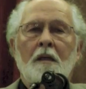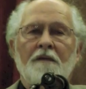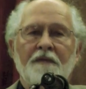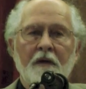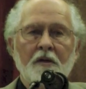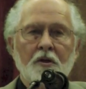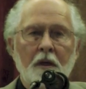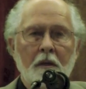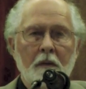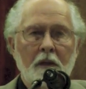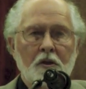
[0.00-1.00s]
The first
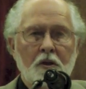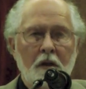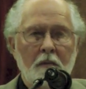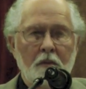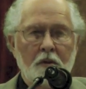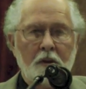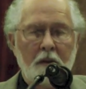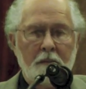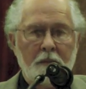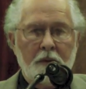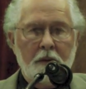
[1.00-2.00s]
generation of
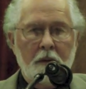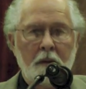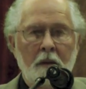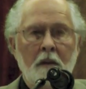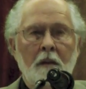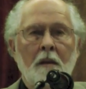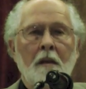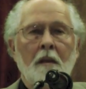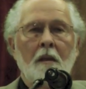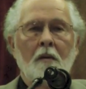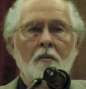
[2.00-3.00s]
Muslims
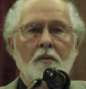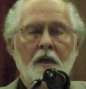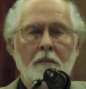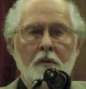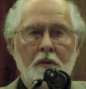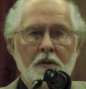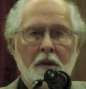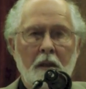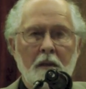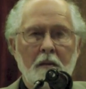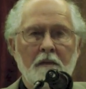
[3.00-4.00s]
who came to this
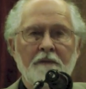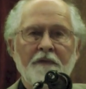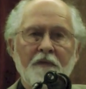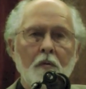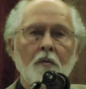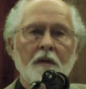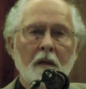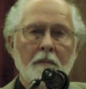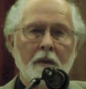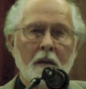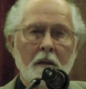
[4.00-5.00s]
country, they were few in
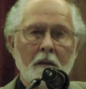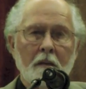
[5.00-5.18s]
number.